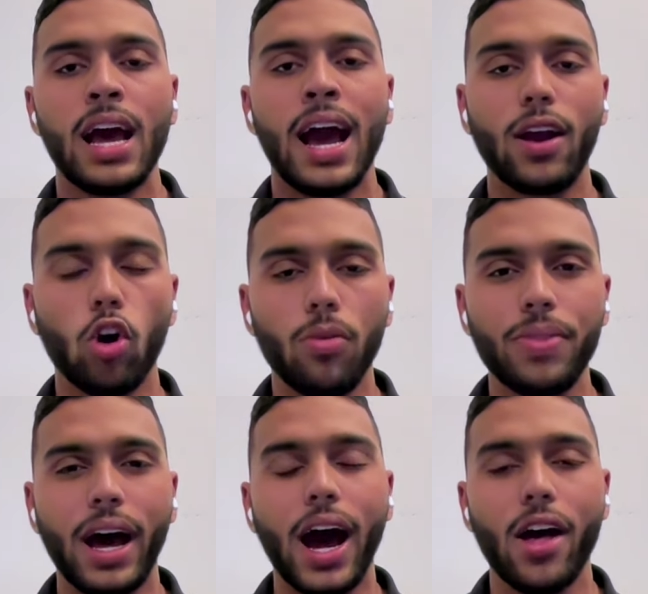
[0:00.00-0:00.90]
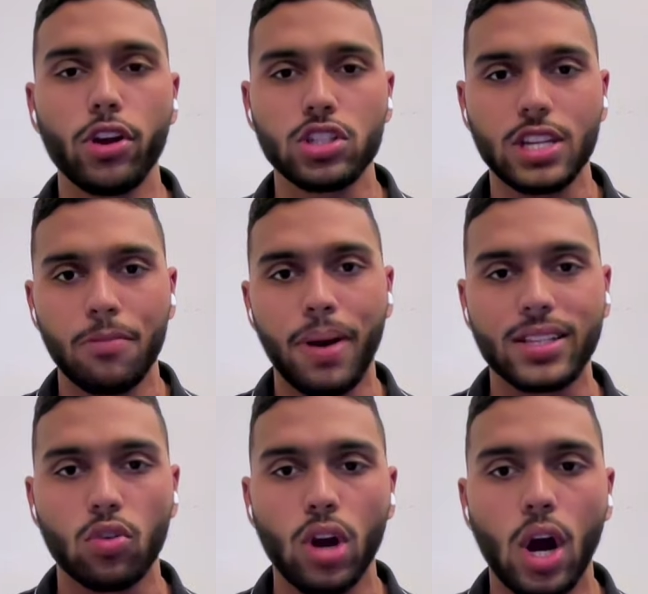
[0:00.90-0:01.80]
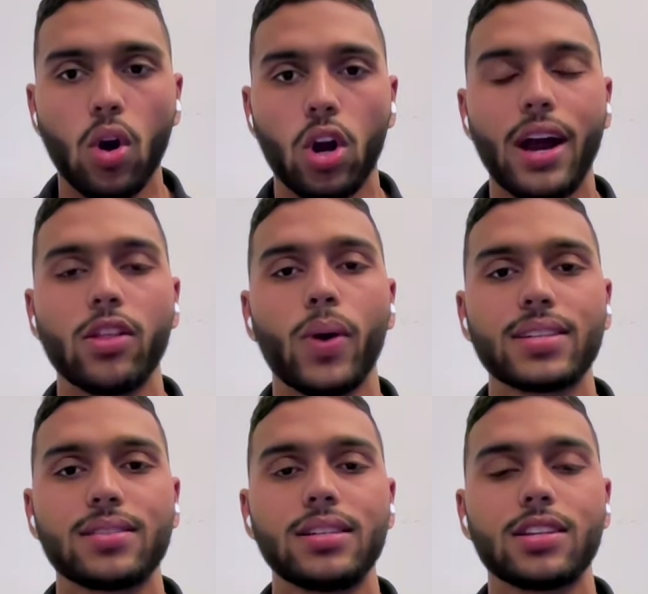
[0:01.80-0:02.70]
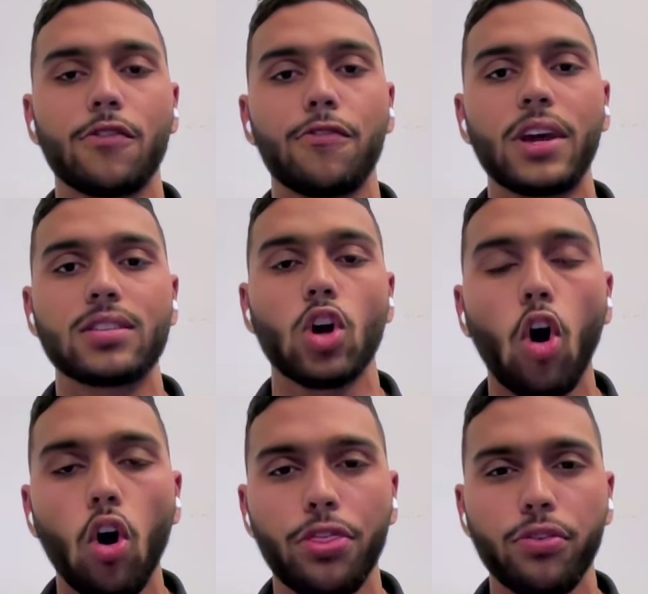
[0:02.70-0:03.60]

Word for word: I hope that others can bat around her and the West Indies can face all